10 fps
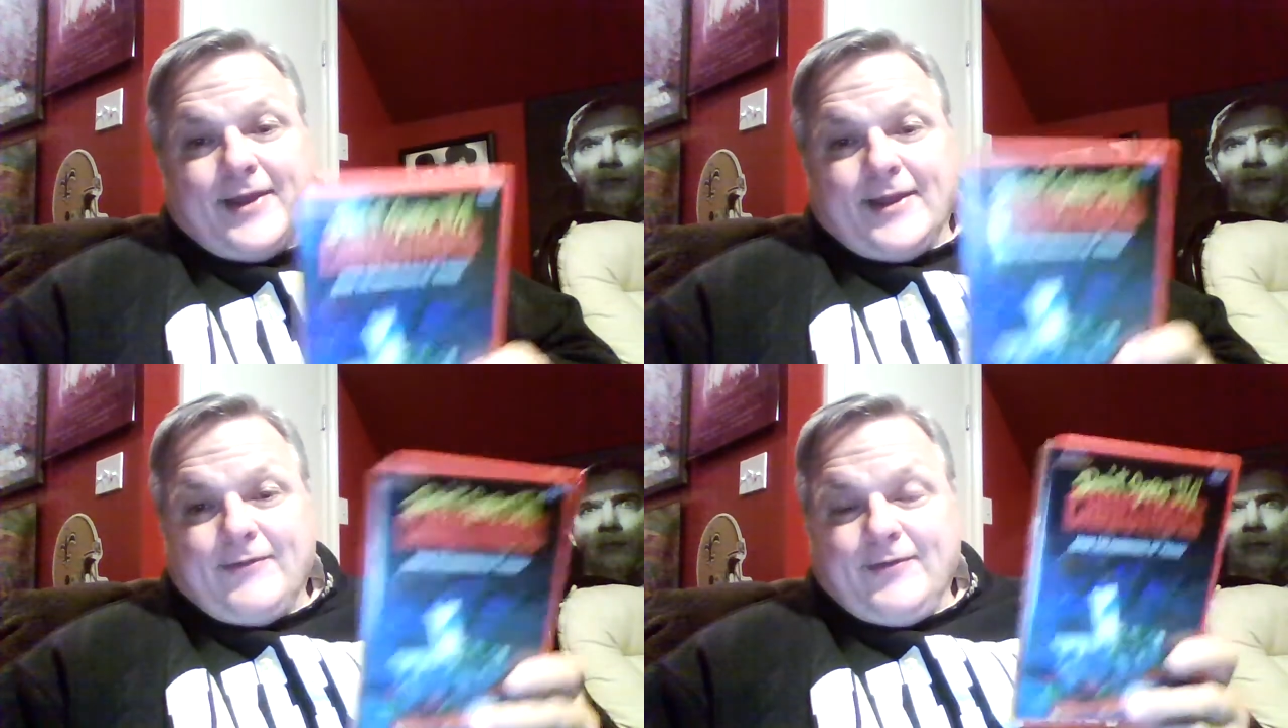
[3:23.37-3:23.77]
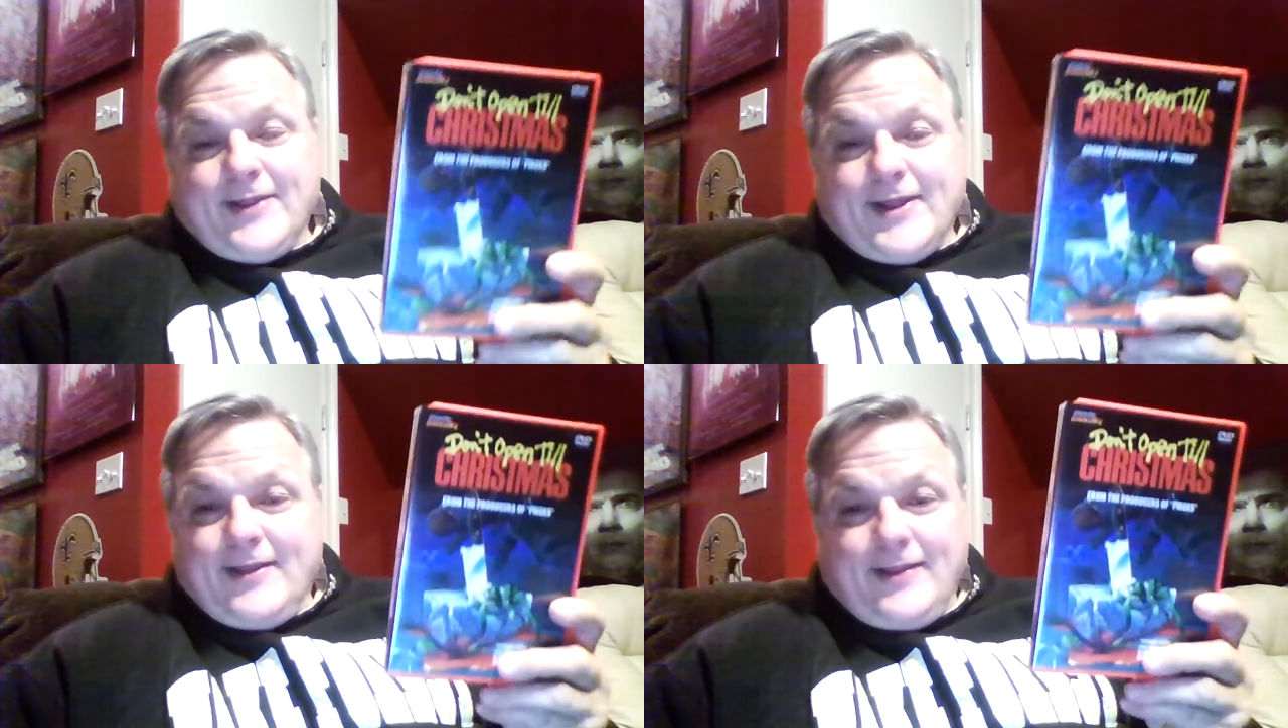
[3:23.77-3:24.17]
got
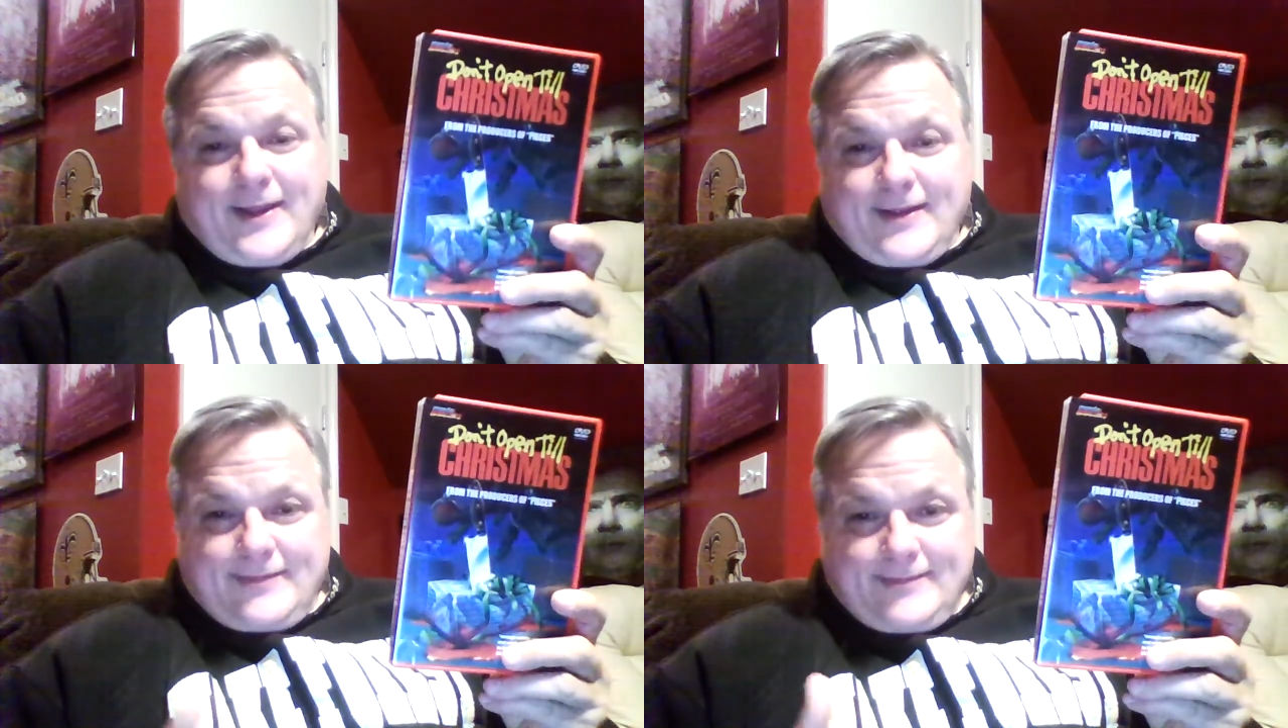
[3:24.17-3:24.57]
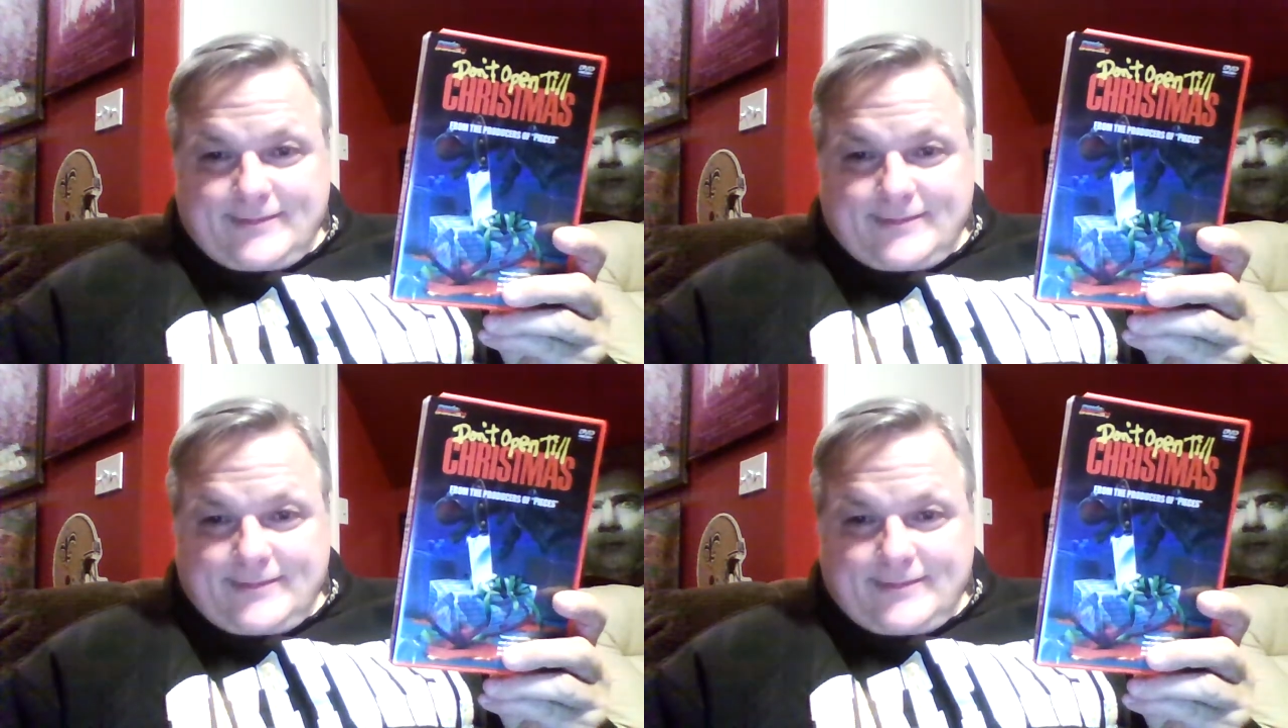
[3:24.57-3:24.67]
everything I like.